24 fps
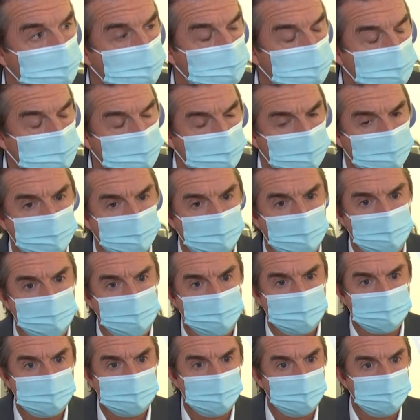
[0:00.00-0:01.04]
also
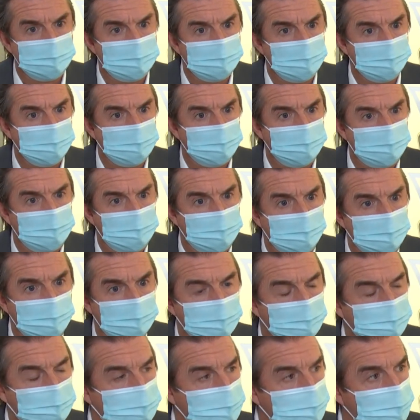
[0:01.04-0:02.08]
providing solution with the
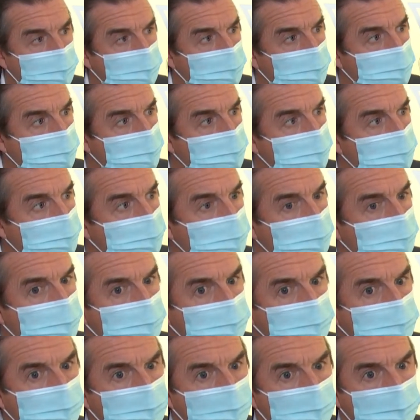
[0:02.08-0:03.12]
helicopter,
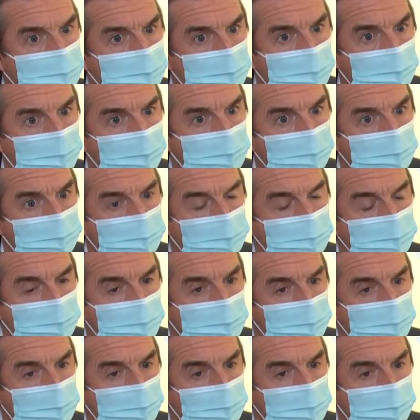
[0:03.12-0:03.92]
and we